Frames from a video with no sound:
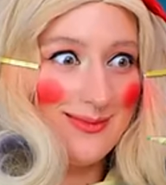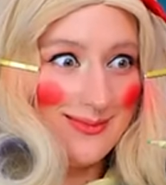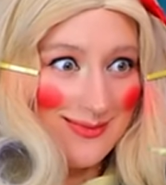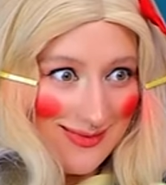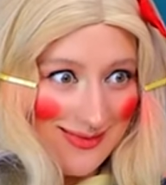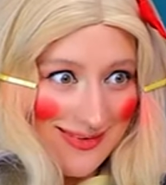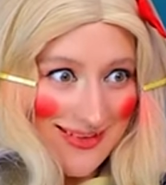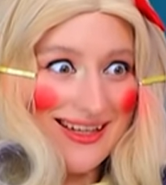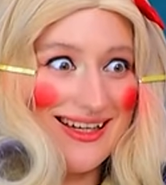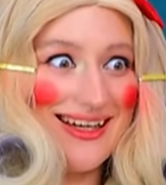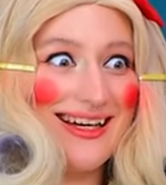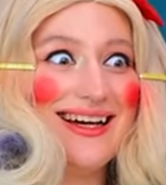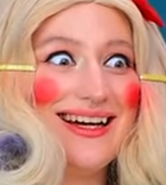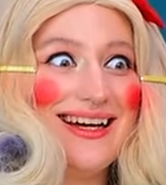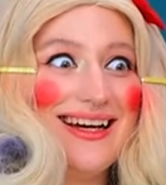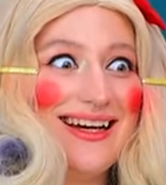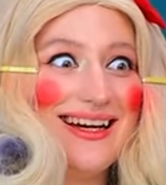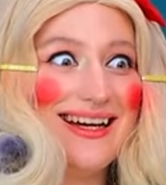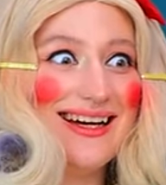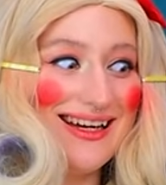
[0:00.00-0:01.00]
start
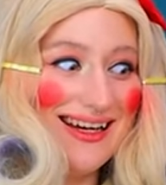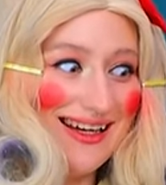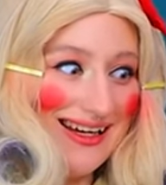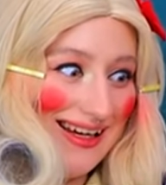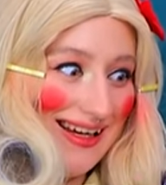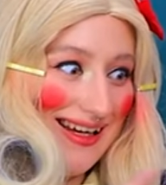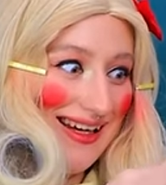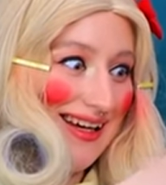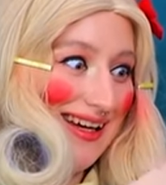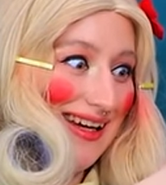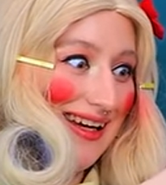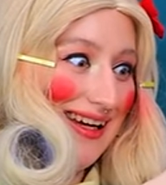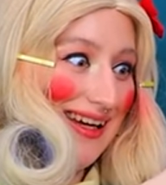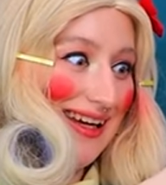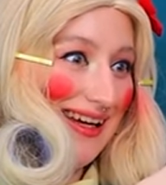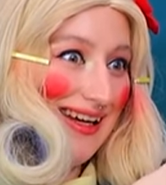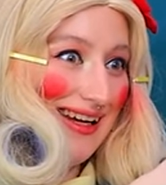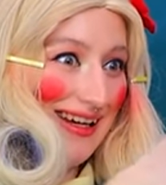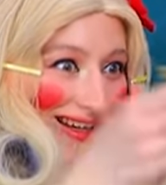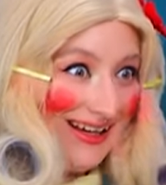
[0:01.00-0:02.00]
with catnap.
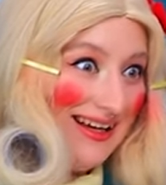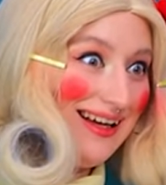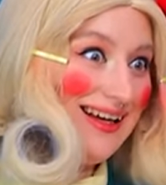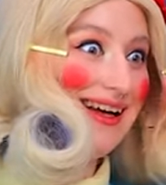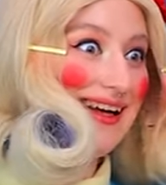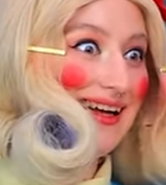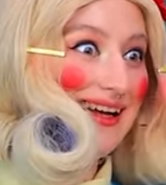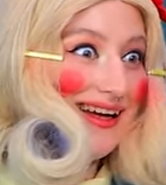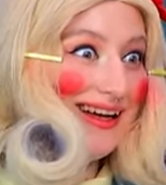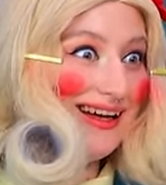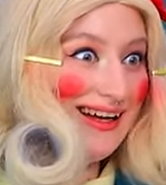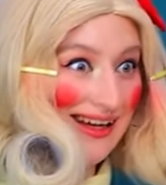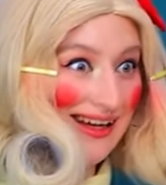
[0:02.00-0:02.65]
No need to